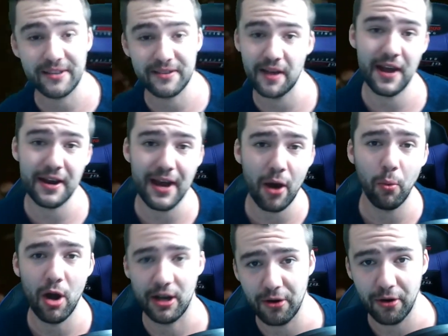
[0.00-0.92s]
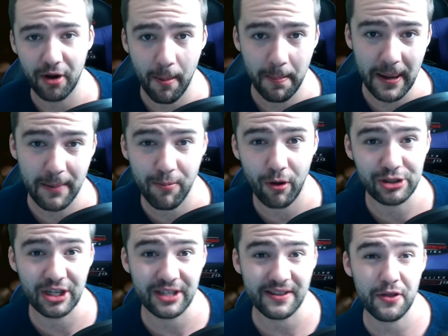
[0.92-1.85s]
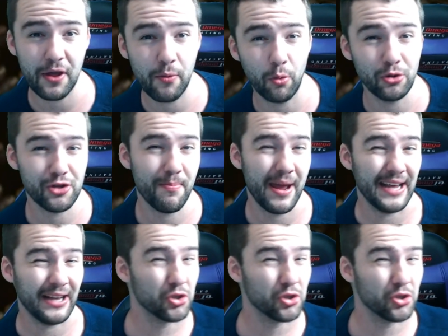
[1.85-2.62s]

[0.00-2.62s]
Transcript: that they're now working on a big project that they want to make